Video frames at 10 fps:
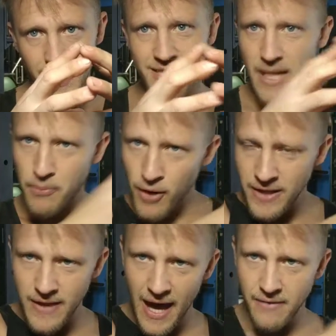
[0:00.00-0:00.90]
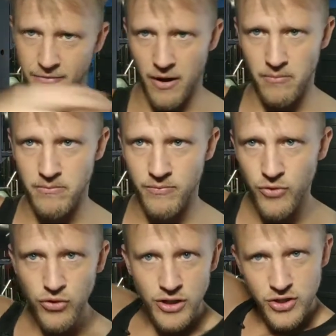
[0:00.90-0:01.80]
and separate that from
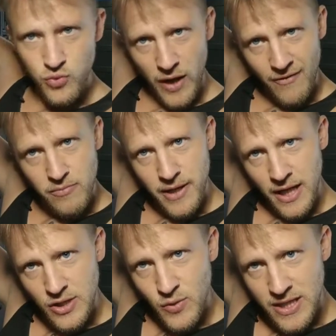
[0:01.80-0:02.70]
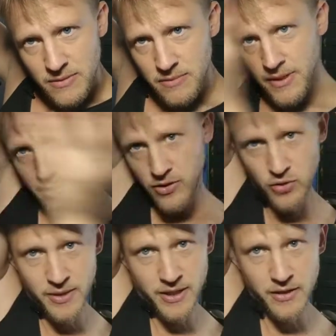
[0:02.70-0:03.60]
this is what everybody else wants me to be.
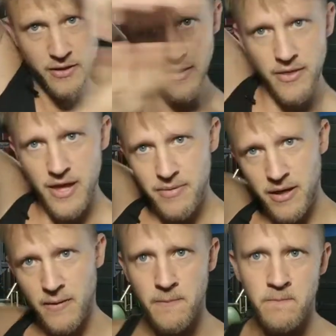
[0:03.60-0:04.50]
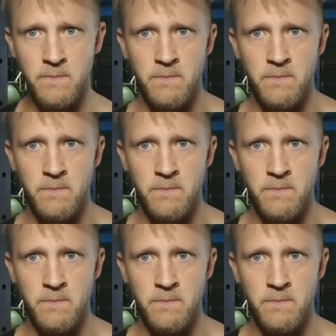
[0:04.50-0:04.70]
You be here, they be here